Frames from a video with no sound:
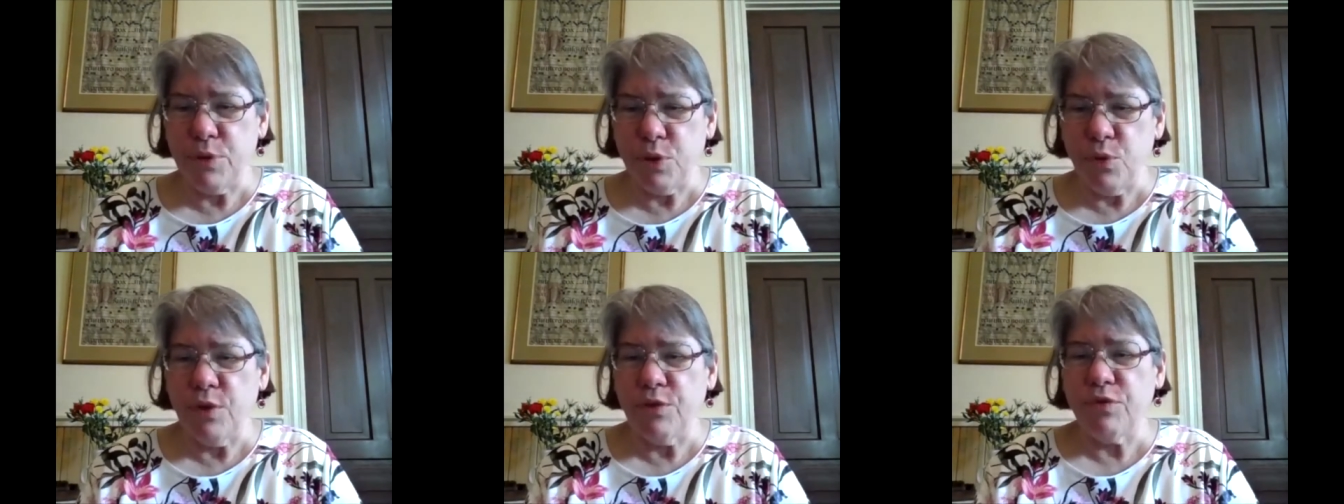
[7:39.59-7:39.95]

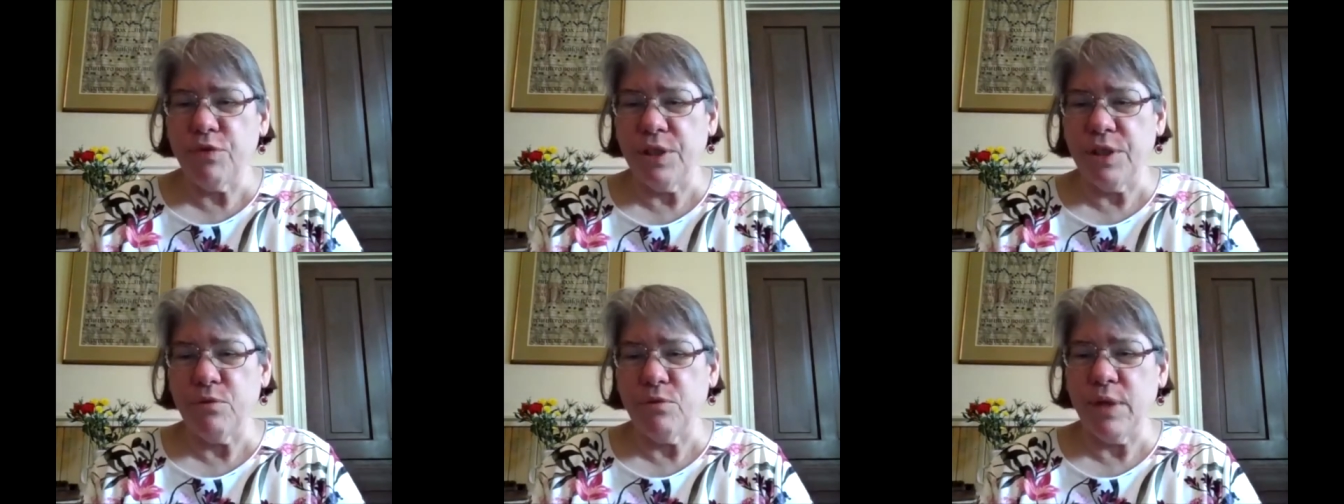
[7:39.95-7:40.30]

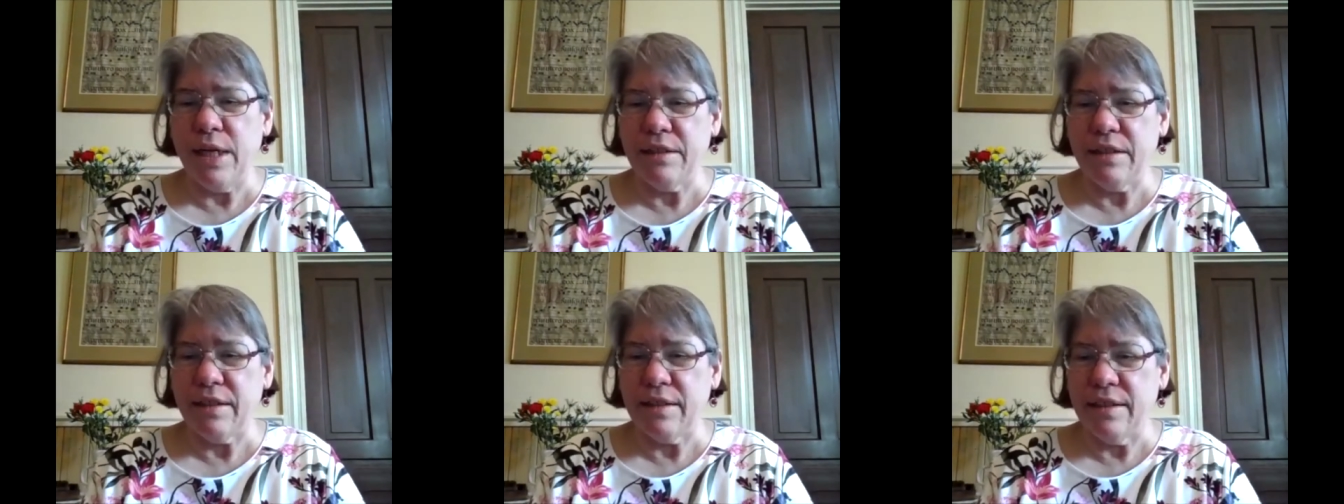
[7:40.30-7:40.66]
beautifully
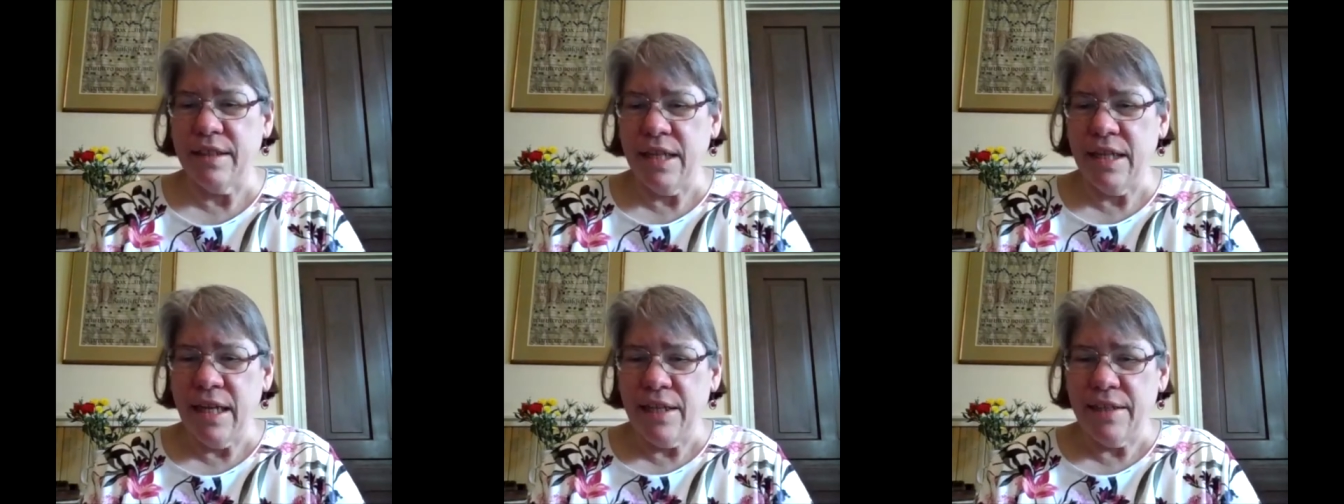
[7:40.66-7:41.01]

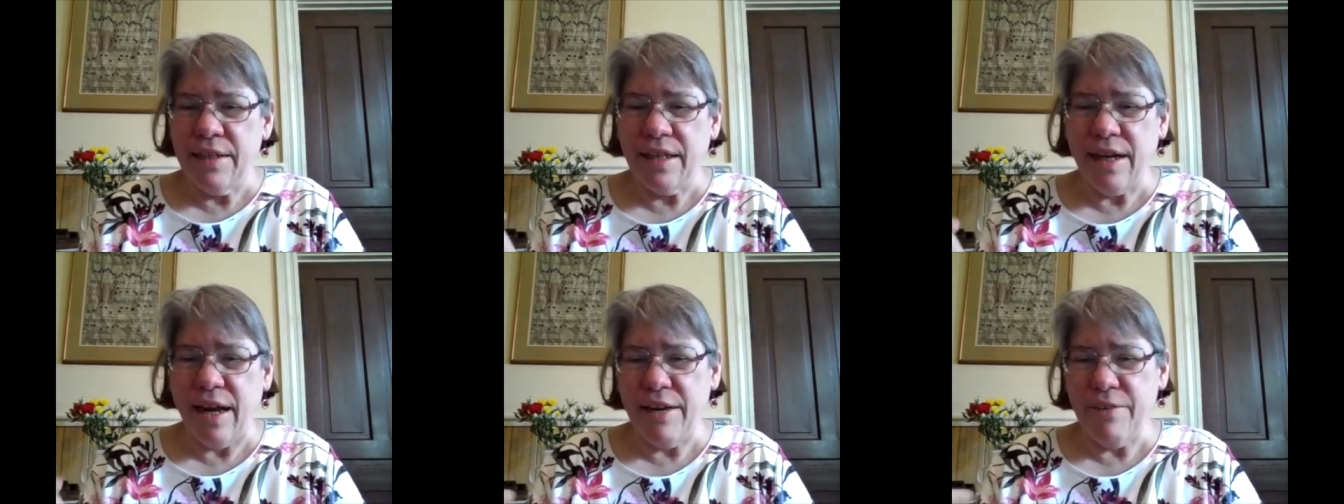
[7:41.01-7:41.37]
written
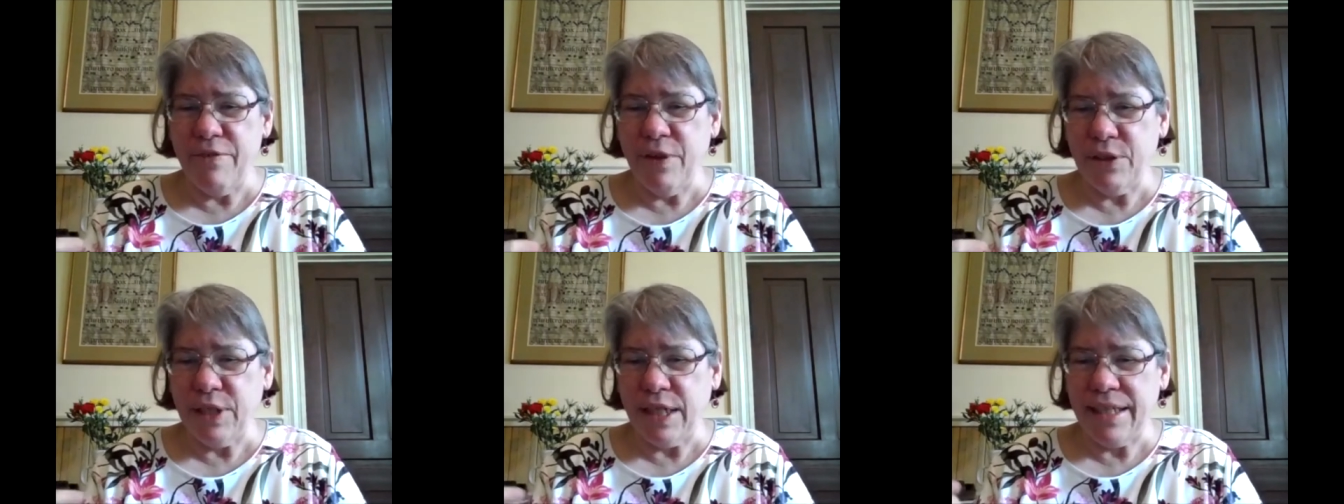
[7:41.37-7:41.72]
that I
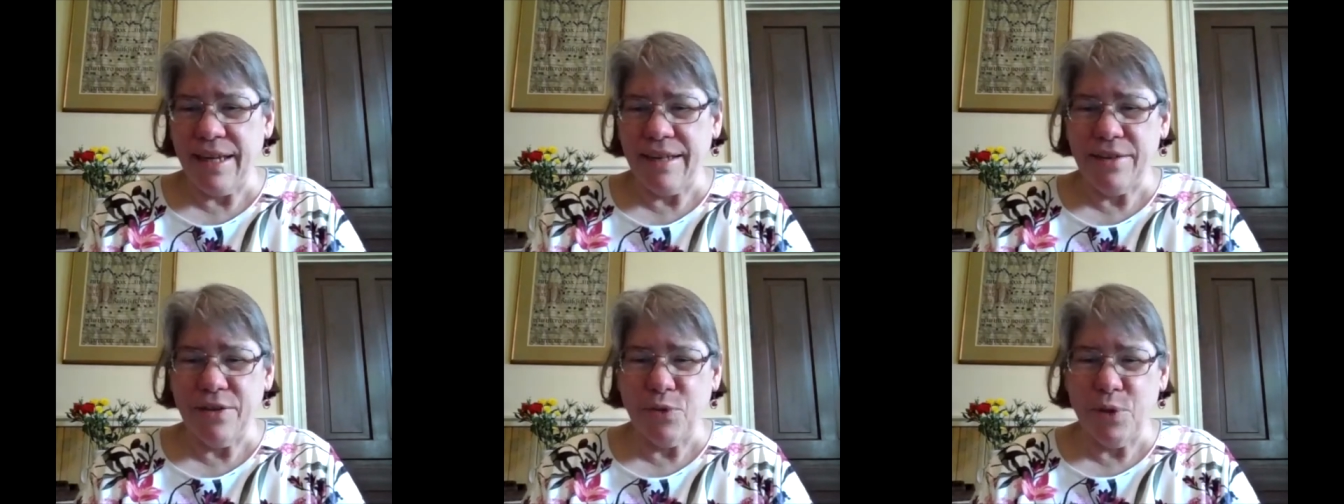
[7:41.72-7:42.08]
felt
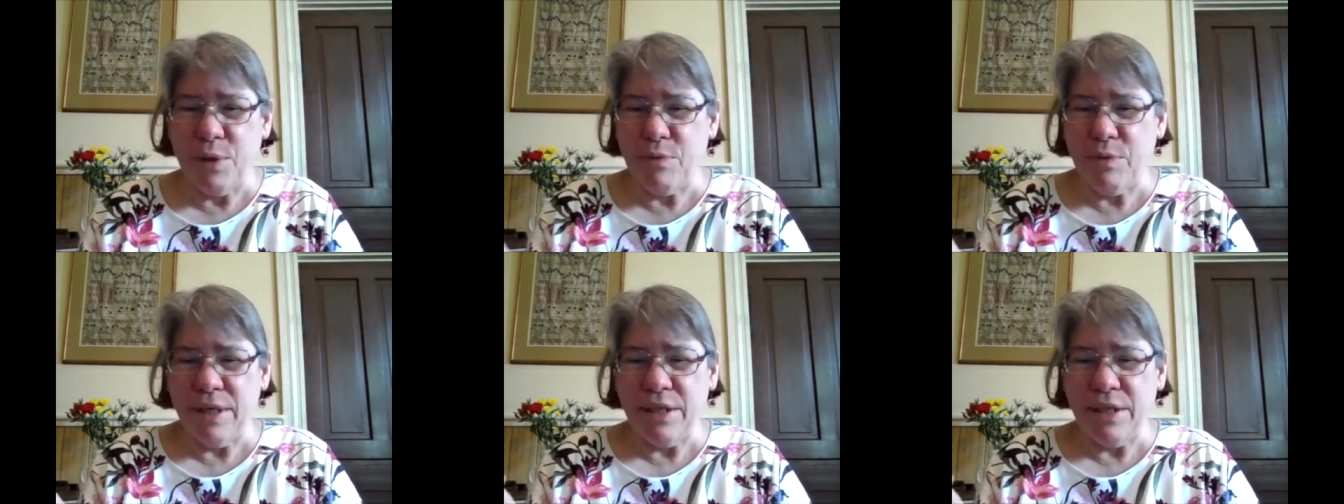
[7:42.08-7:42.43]
like I can
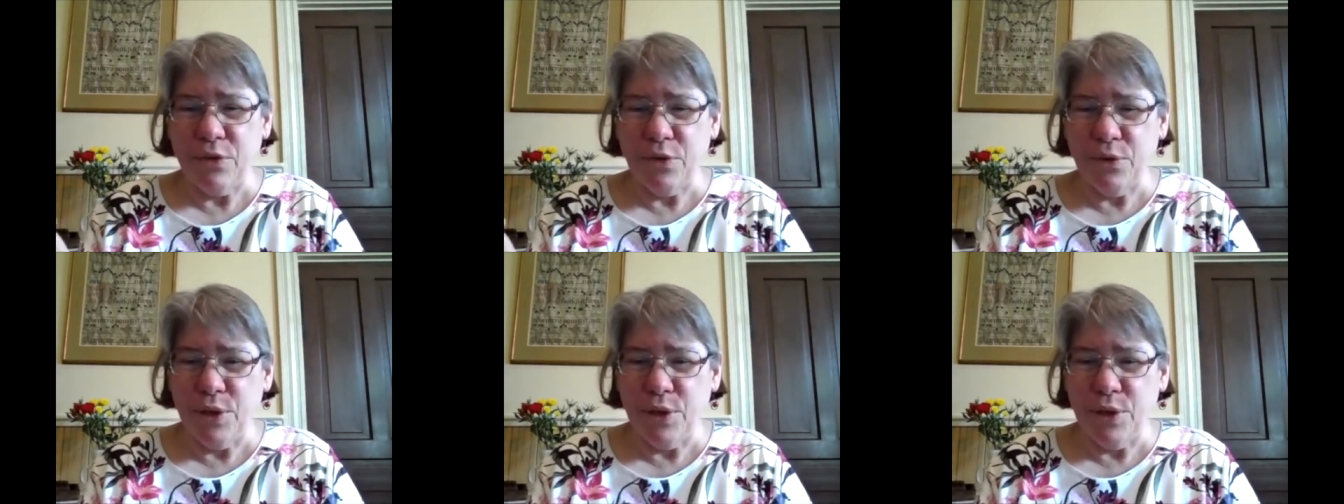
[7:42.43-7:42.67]
only read